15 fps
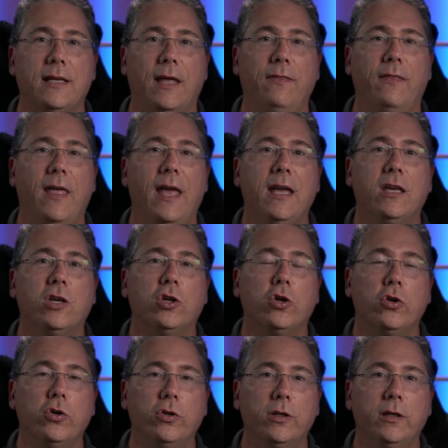and they
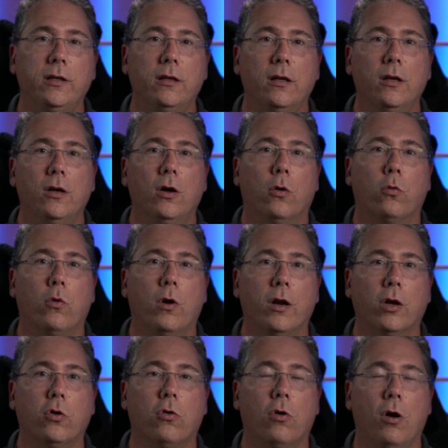could run
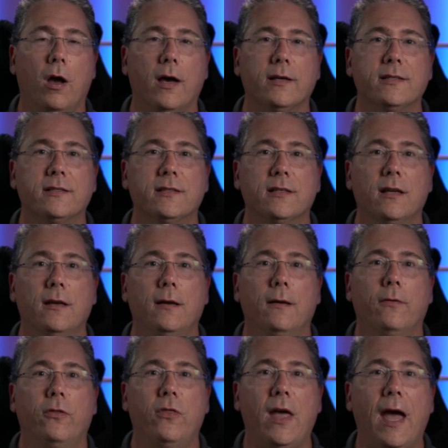across
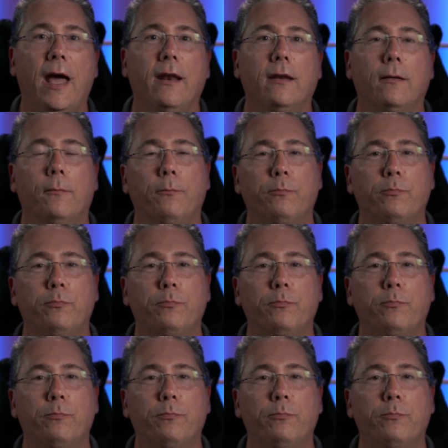that